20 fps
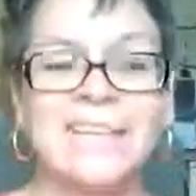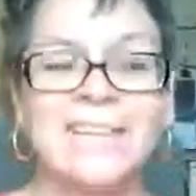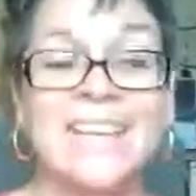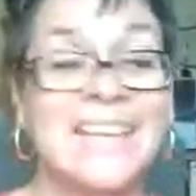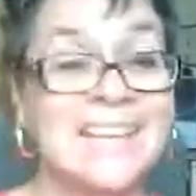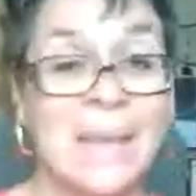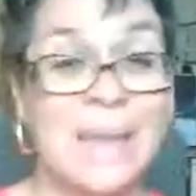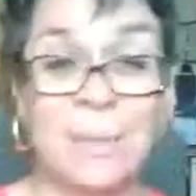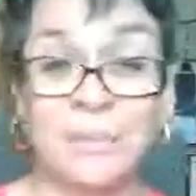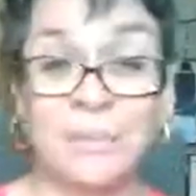
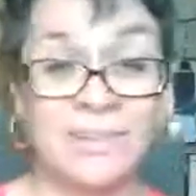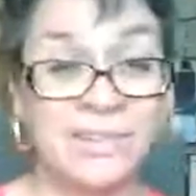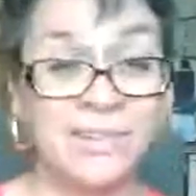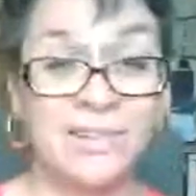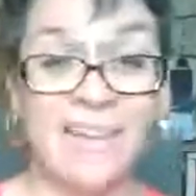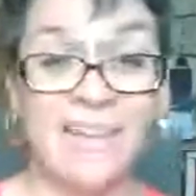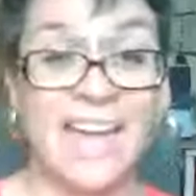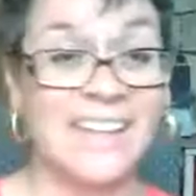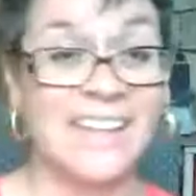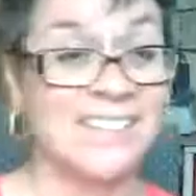Now, believe it or
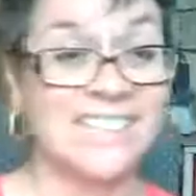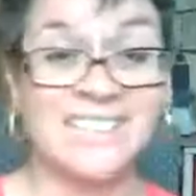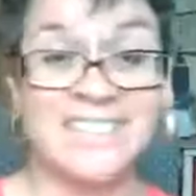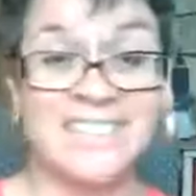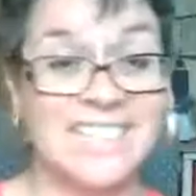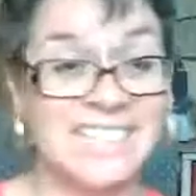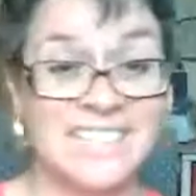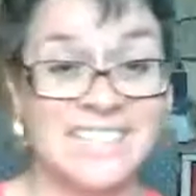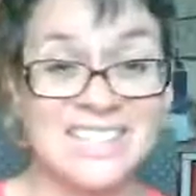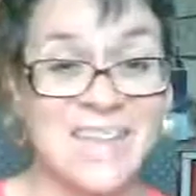not,
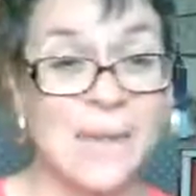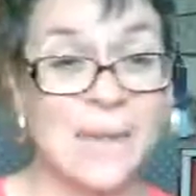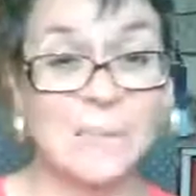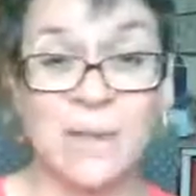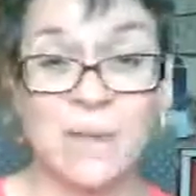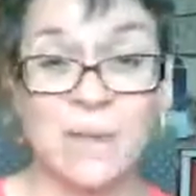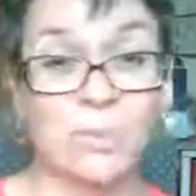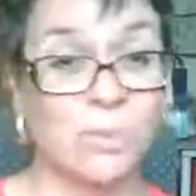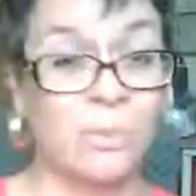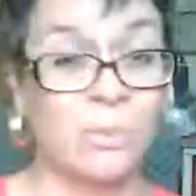this is not my
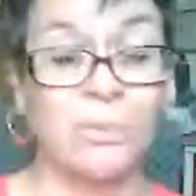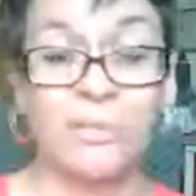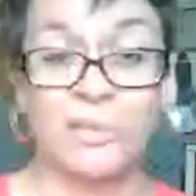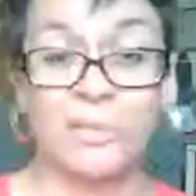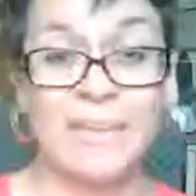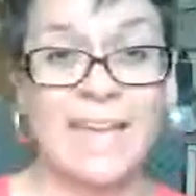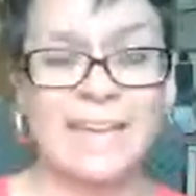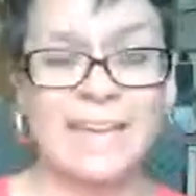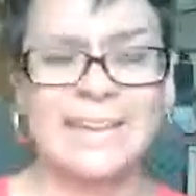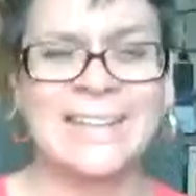room for
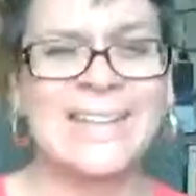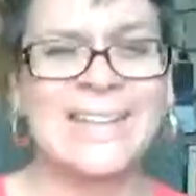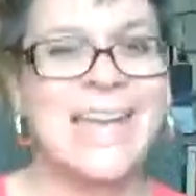that.